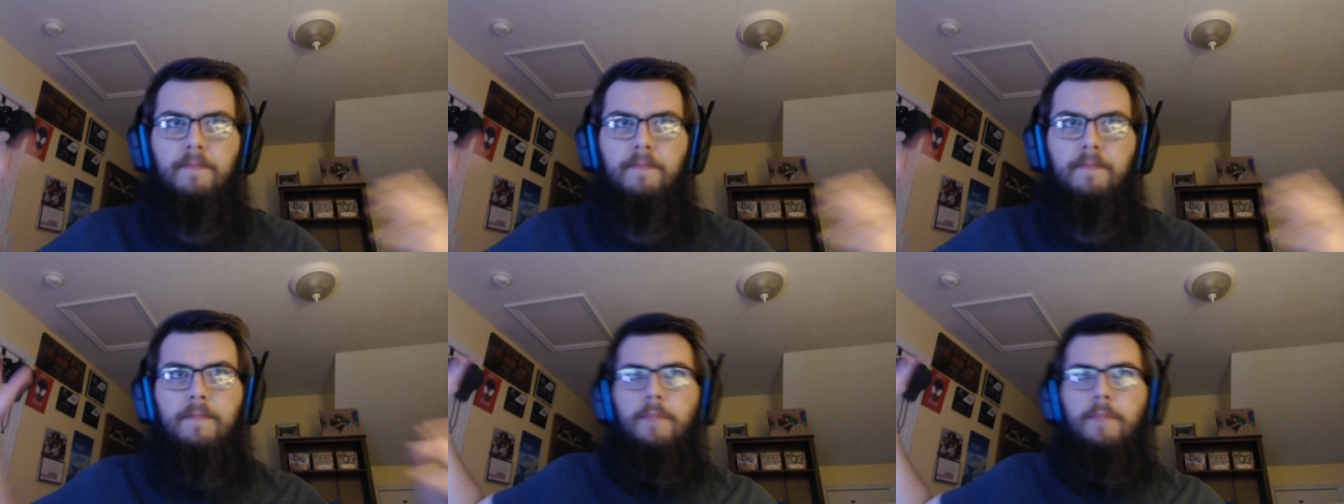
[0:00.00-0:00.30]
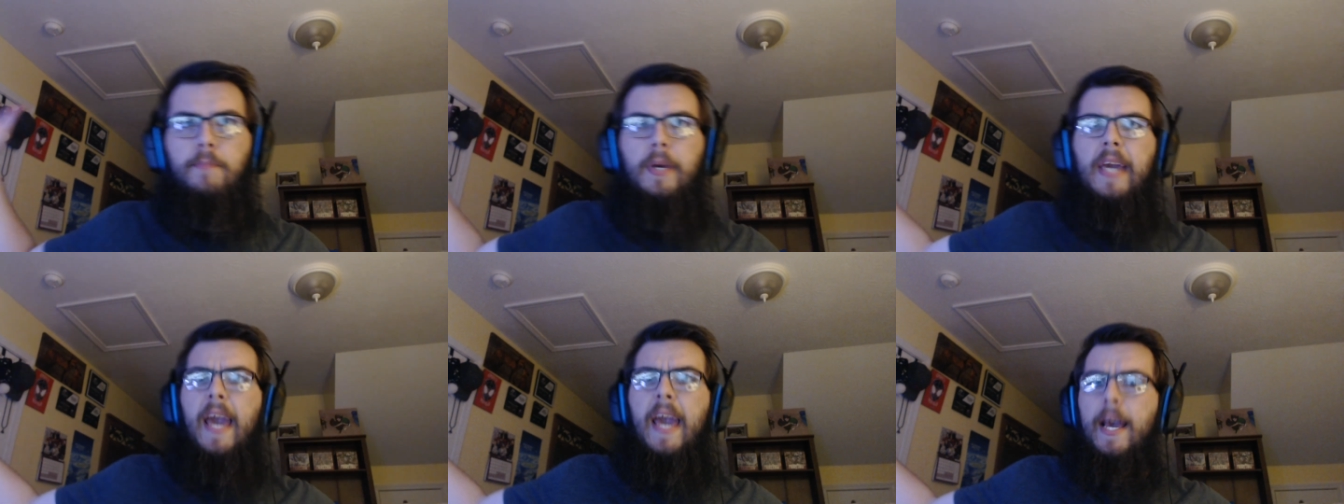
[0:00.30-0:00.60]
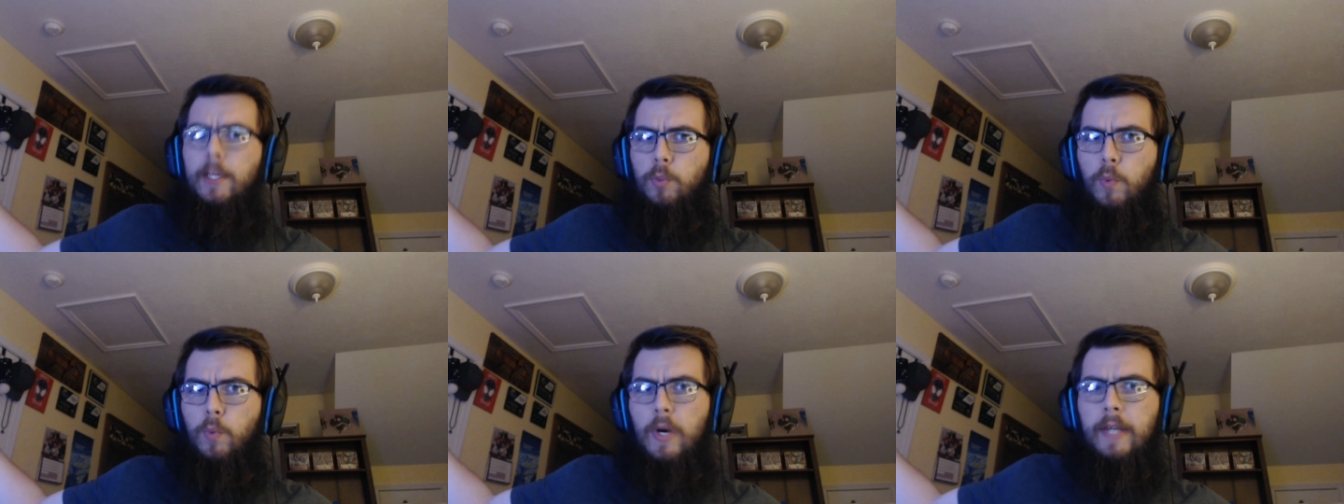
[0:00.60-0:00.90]
big
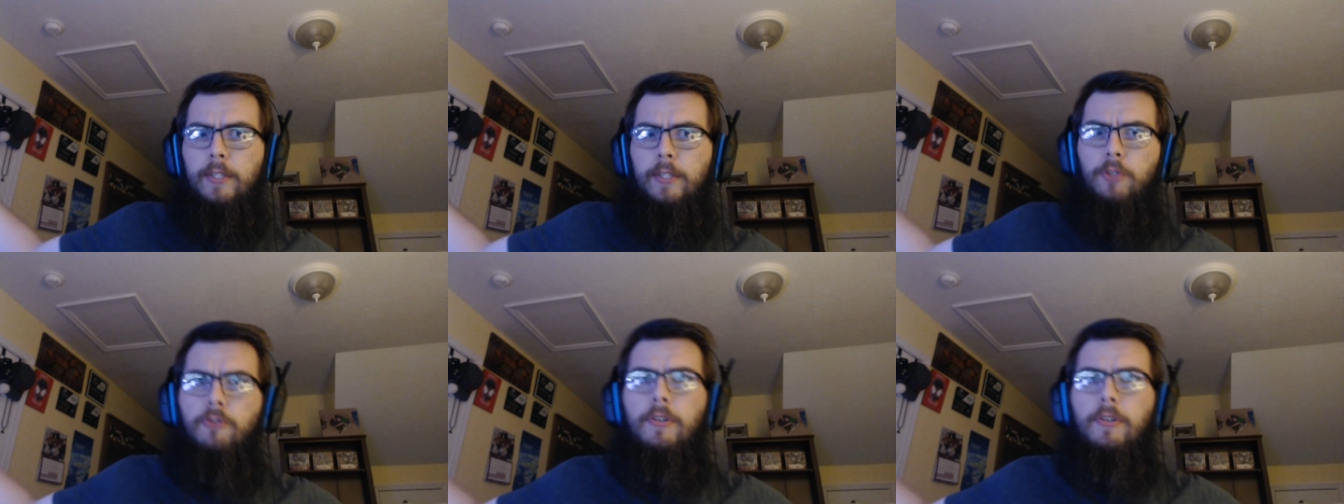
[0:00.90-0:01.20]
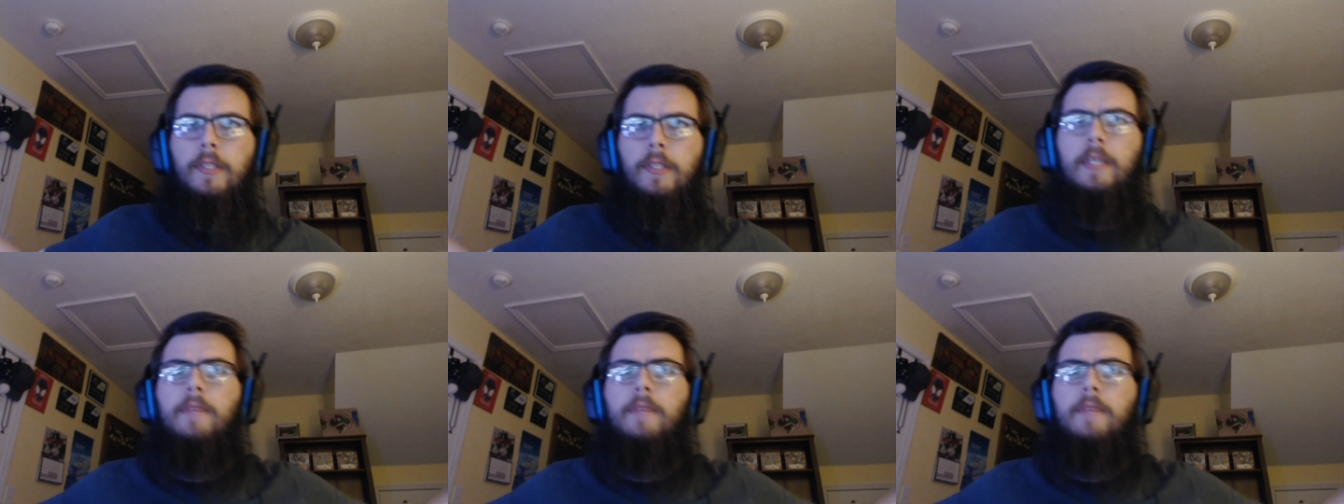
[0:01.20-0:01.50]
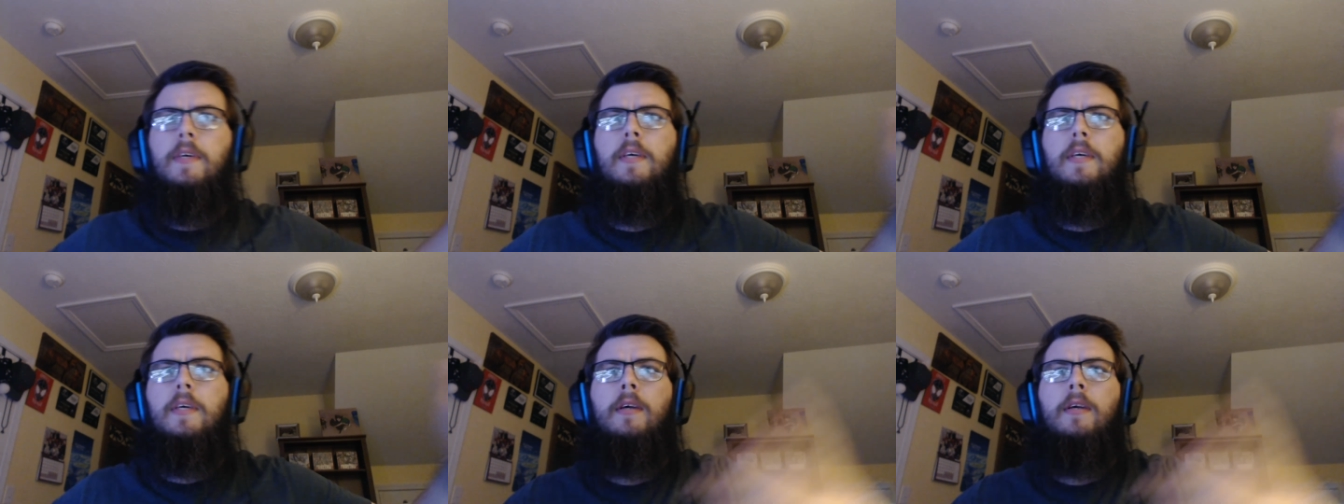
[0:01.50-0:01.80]
ass widescreen
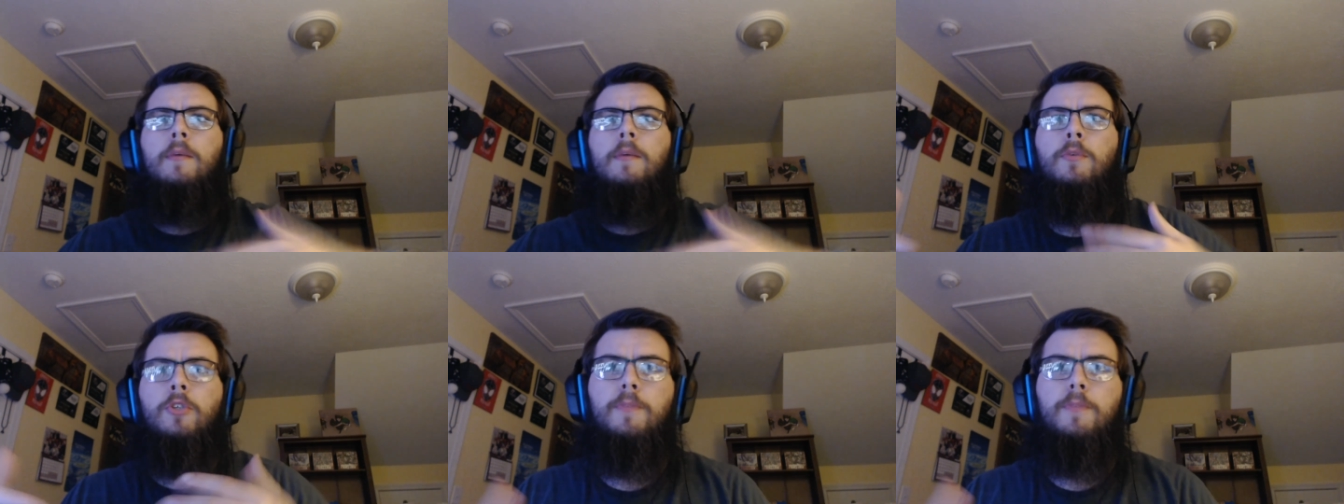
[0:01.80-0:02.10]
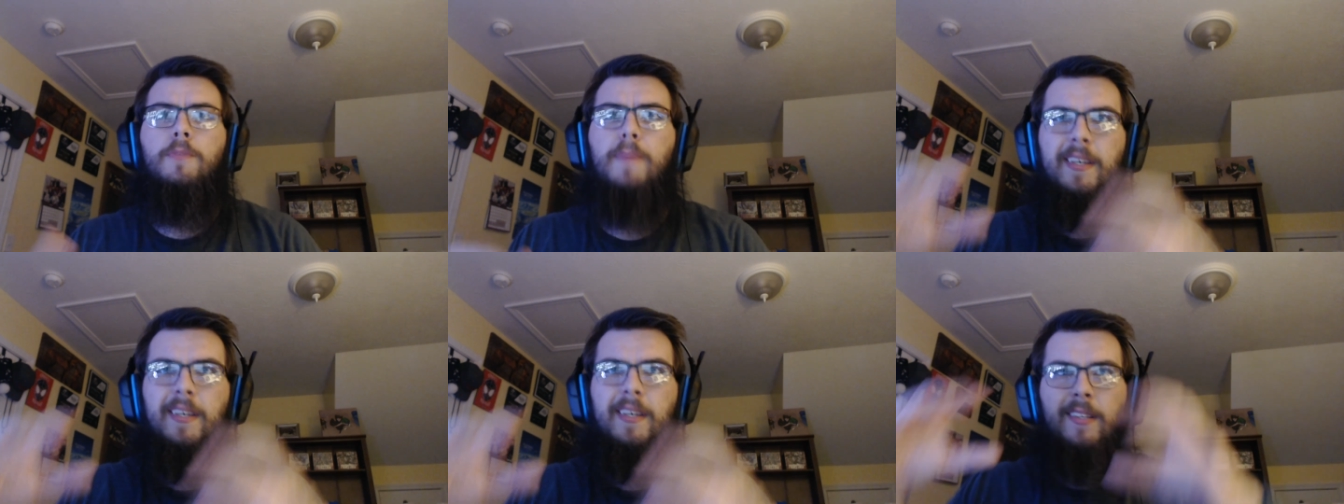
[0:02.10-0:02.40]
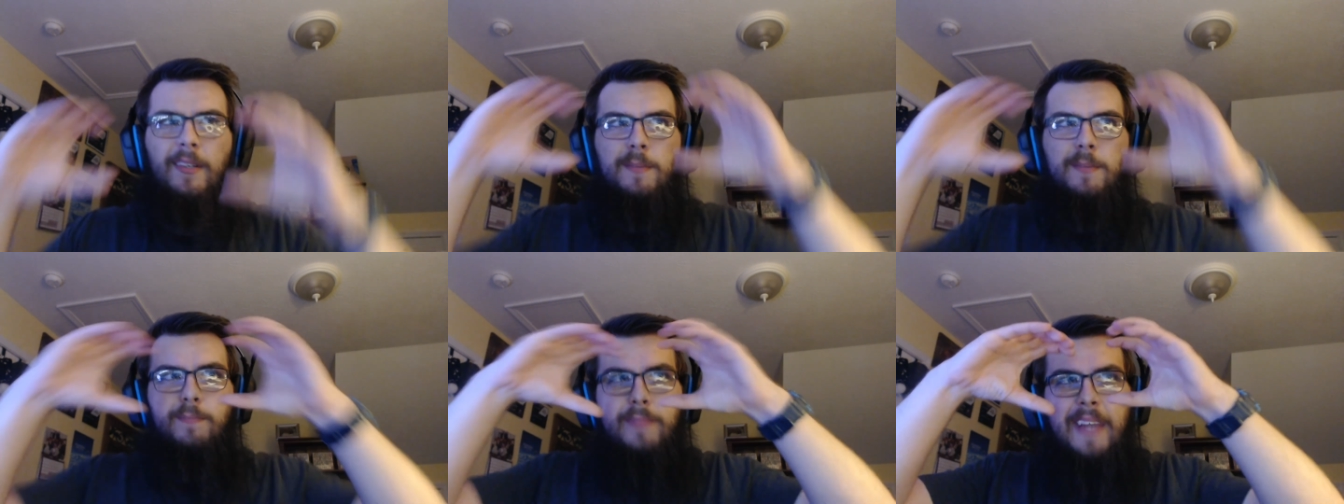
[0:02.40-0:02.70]
TV, it would just be a
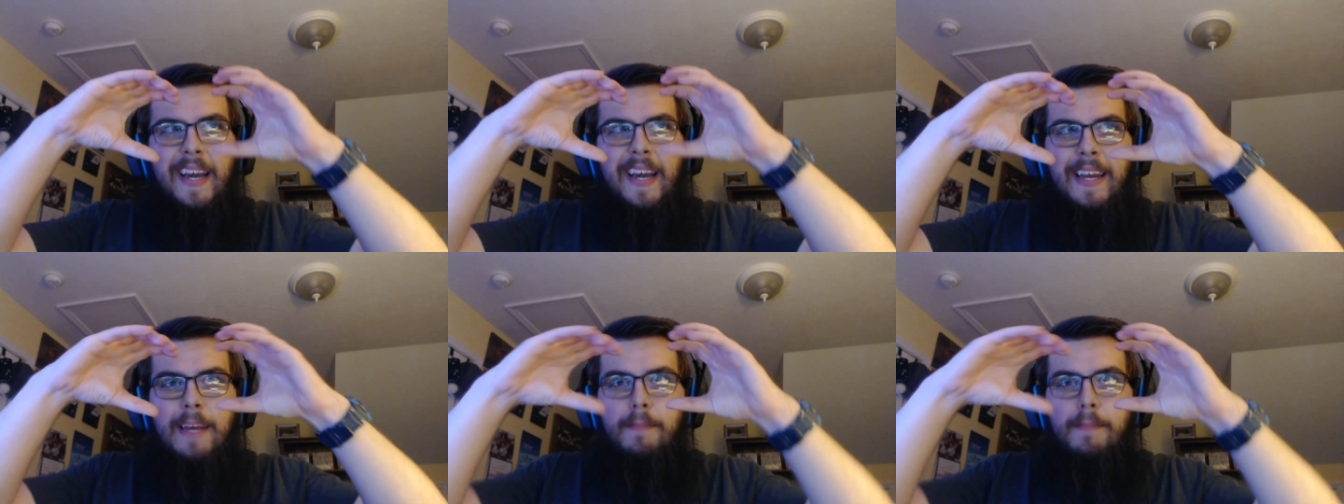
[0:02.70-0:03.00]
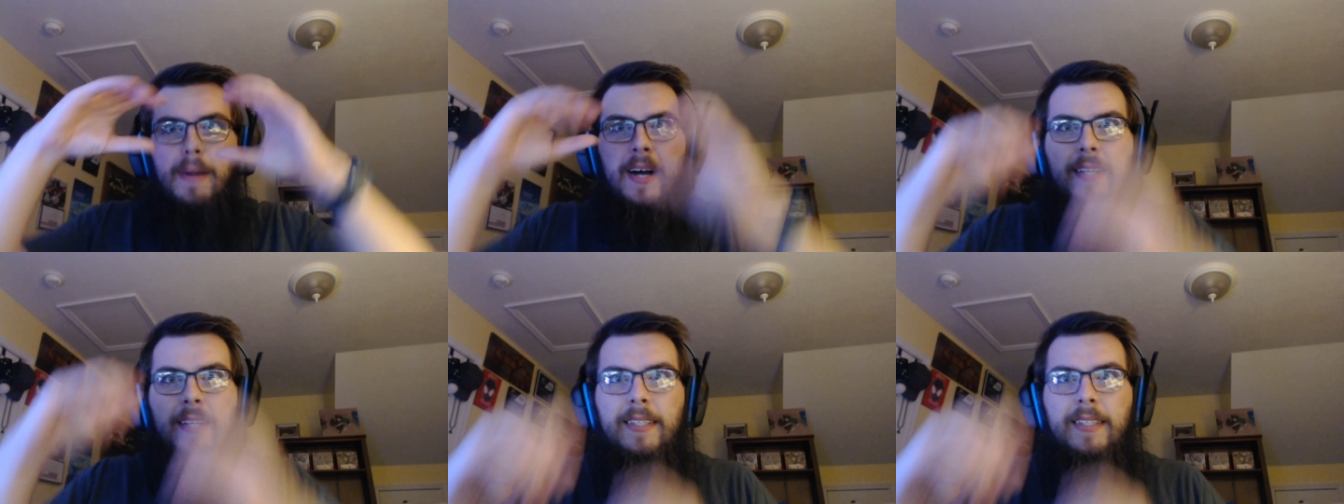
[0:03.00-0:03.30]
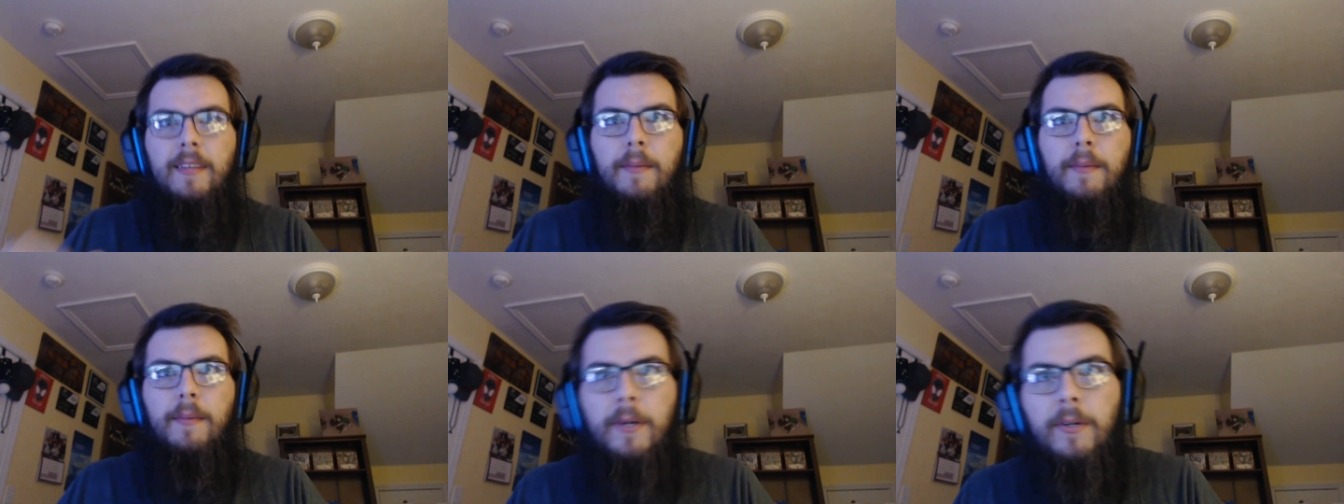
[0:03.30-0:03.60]
little tiny box
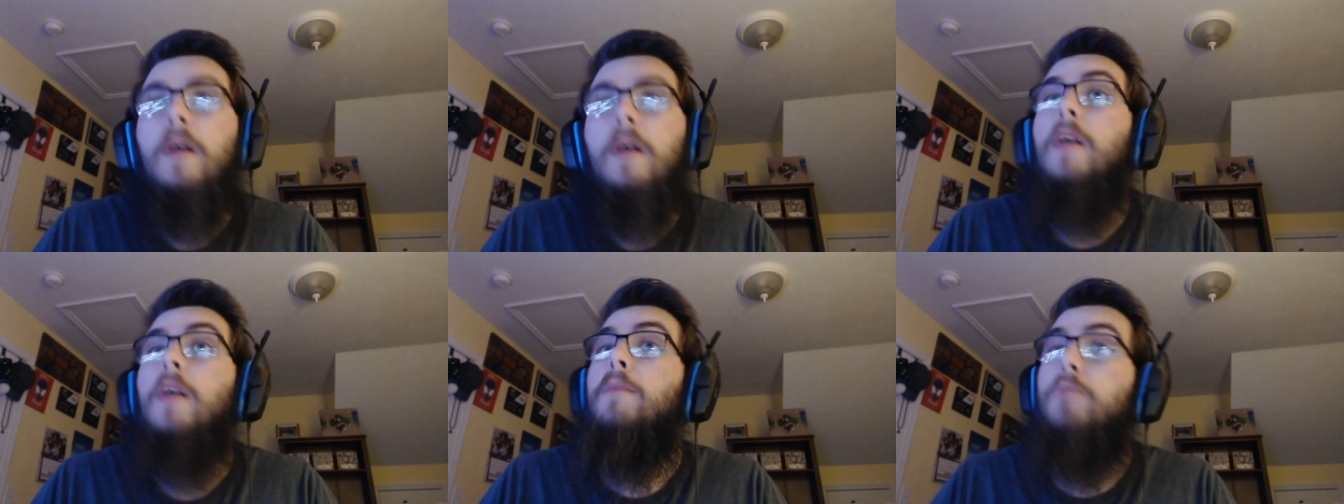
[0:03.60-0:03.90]
in the middle.